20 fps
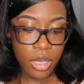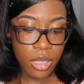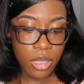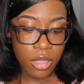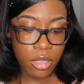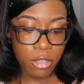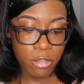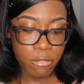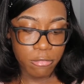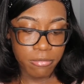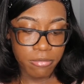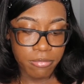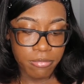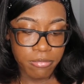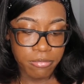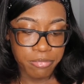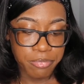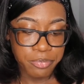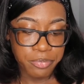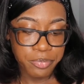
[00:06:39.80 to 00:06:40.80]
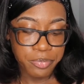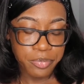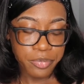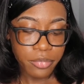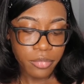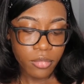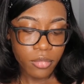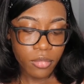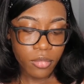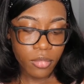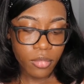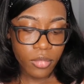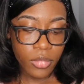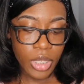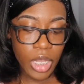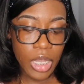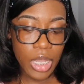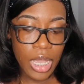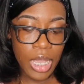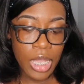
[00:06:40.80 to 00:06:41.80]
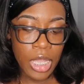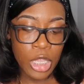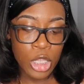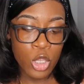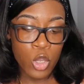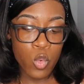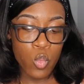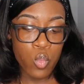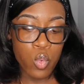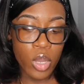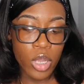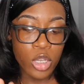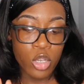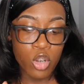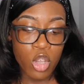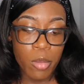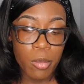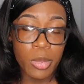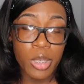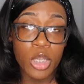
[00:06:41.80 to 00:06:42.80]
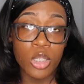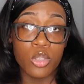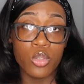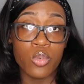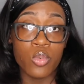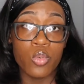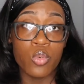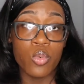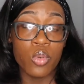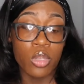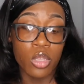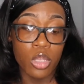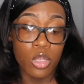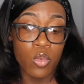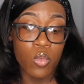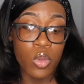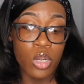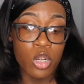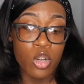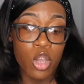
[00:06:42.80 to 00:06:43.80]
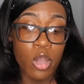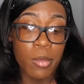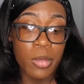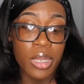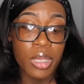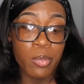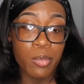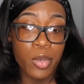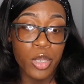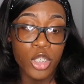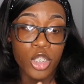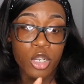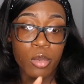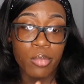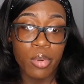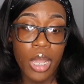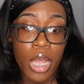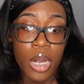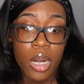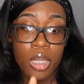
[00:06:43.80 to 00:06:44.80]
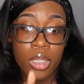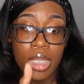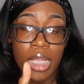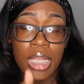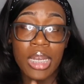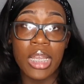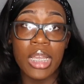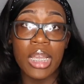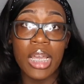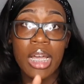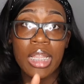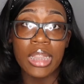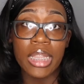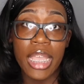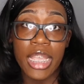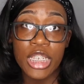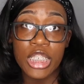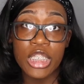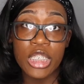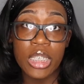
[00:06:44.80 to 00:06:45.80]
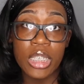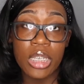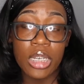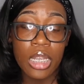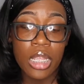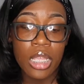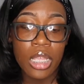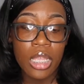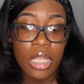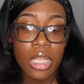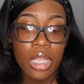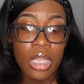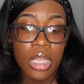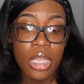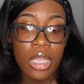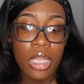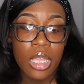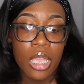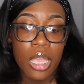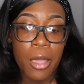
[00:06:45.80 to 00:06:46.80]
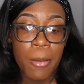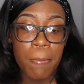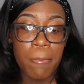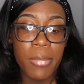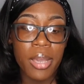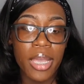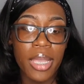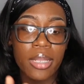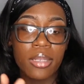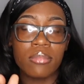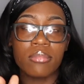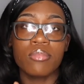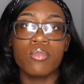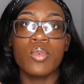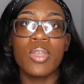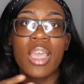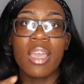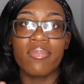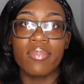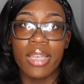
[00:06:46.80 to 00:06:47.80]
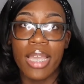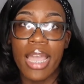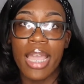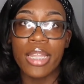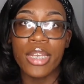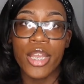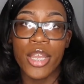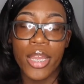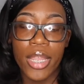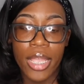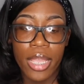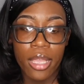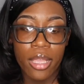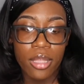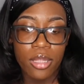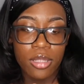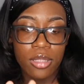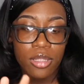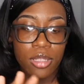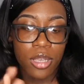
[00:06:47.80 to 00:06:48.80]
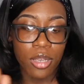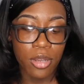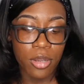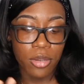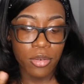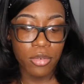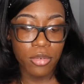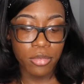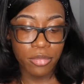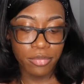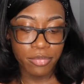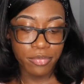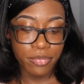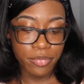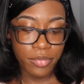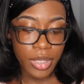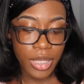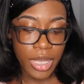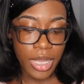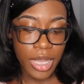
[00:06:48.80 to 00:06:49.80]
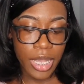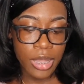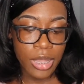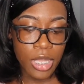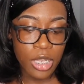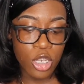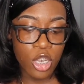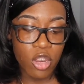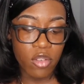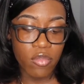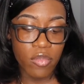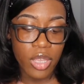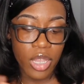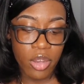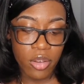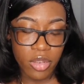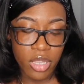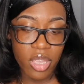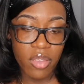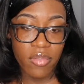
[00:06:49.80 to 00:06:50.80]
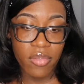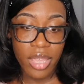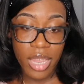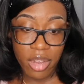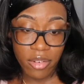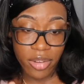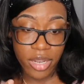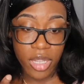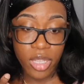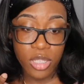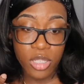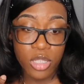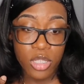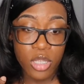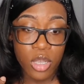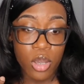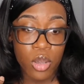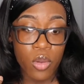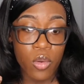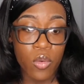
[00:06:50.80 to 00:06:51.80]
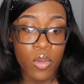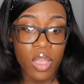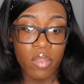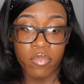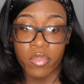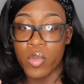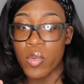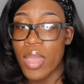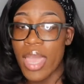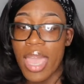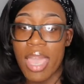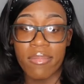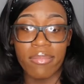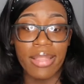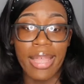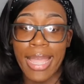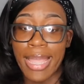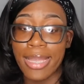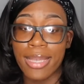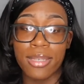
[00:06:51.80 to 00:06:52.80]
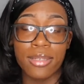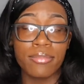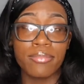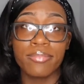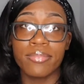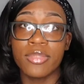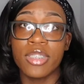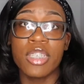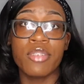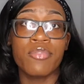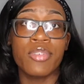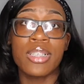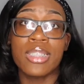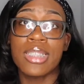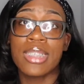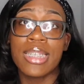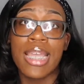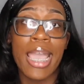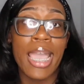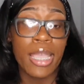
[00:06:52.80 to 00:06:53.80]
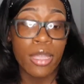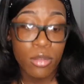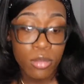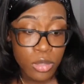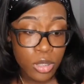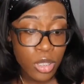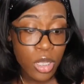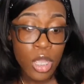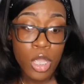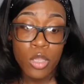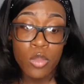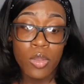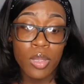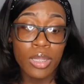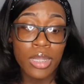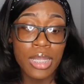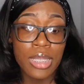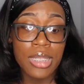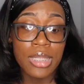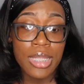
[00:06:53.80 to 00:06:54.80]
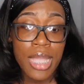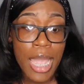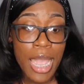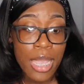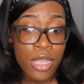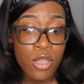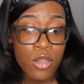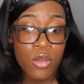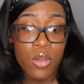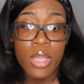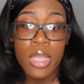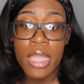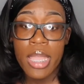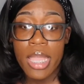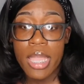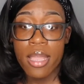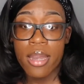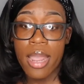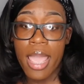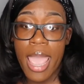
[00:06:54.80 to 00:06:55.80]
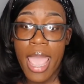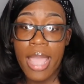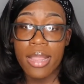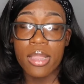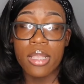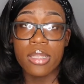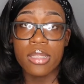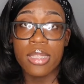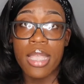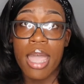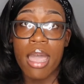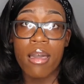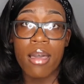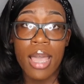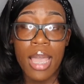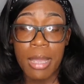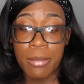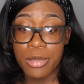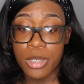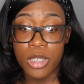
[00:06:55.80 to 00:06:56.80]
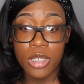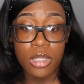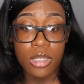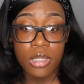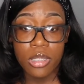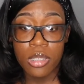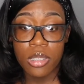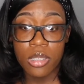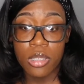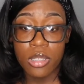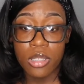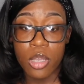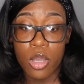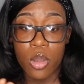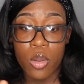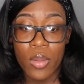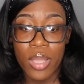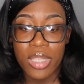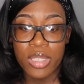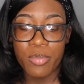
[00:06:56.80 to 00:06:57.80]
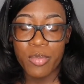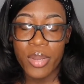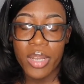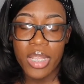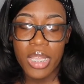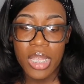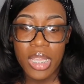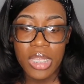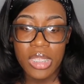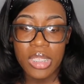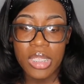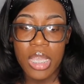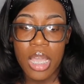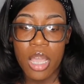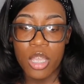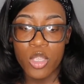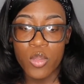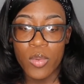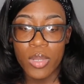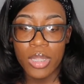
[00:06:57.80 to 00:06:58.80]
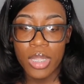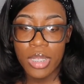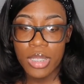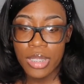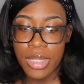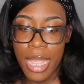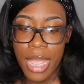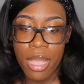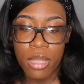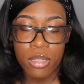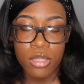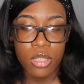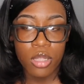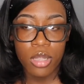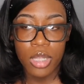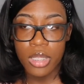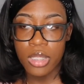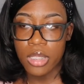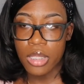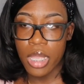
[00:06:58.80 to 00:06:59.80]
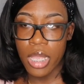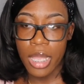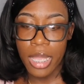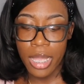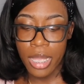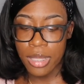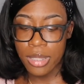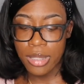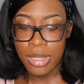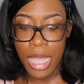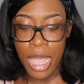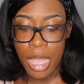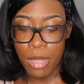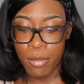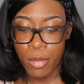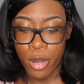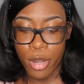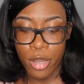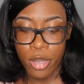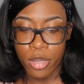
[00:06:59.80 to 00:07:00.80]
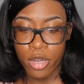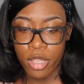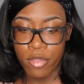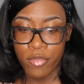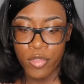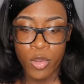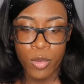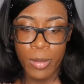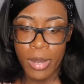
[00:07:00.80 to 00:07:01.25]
um, you would normally do, you would normally put your product in a collection, but we haven't gotten there yet. So yeah, and then your, var your variant. So if you have like different styles, you click style and add the style options so it's pretty easy y'all you would click style so let's say side part if you're